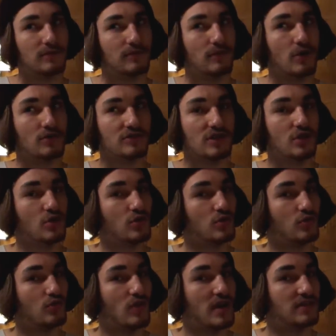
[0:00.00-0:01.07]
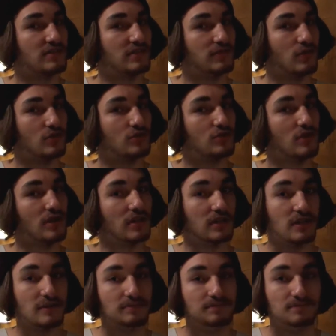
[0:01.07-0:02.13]
far as I know, the rest of
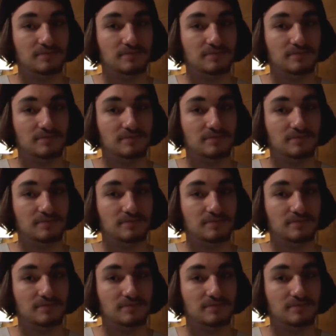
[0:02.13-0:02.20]
Australia.